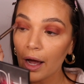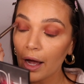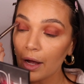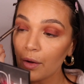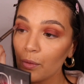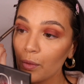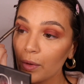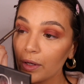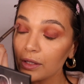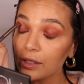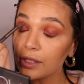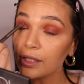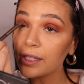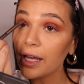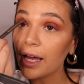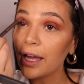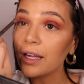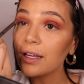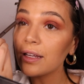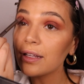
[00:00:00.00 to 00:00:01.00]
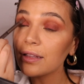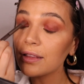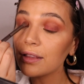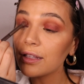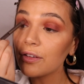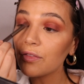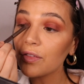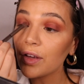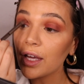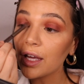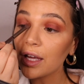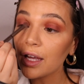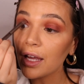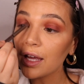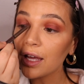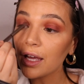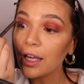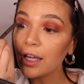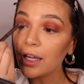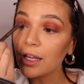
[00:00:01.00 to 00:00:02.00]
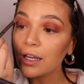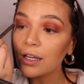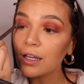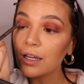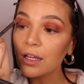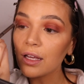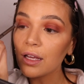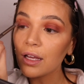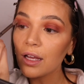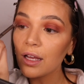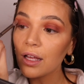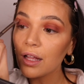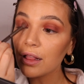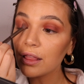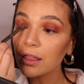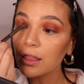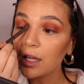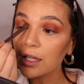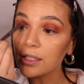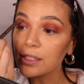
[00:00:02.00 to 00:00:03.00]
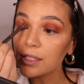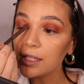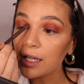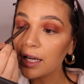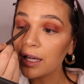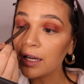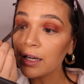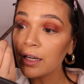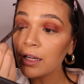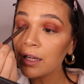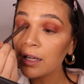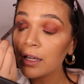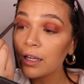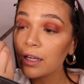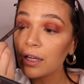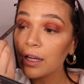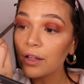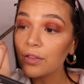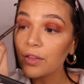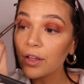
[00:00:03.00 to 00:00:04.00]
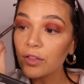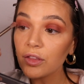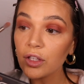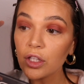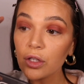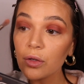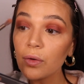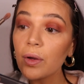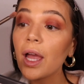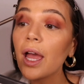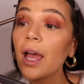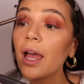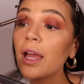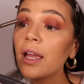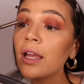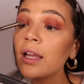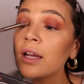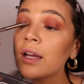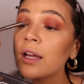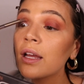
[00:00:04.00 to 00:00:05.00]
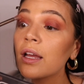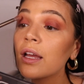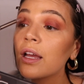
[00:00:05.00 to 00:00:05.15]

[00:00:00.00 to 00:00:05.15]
I will say, living in London and like the UK,